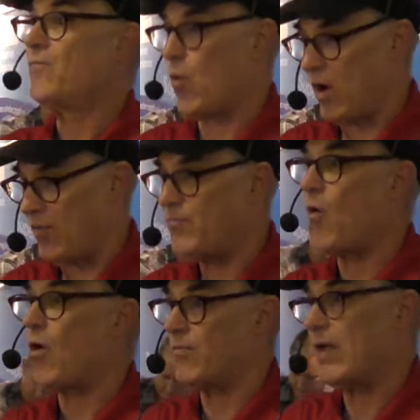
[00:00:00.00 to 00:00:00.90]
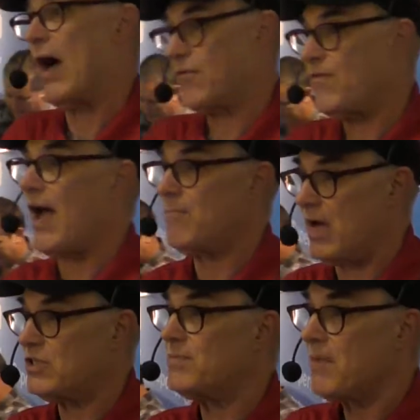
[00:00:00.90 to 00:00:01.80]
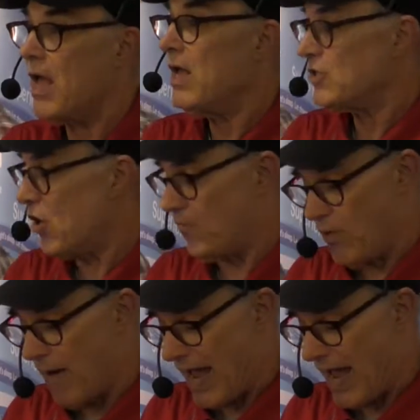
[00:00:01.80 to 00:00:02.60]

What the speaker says: for 5 months. So if